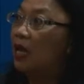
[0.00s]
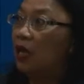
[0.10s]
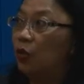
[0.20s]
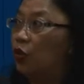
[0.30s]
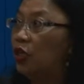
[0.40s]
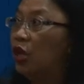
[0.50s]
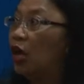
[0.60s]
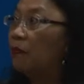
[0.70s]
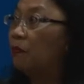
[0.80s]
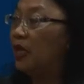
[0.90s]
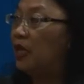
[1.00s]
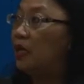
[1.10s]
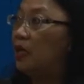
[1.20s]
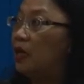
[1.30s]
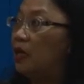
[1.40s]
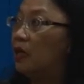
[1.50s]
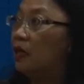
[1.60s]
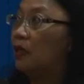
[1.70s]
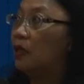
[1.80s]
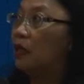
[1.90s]
it would not be uh,
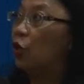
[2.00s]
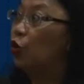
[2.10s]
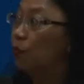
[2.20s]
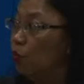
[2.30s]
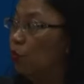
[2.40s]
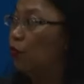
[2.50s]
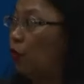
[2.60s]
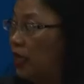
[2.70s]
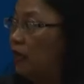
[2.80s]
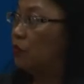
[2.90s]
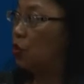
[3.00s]
a good move for him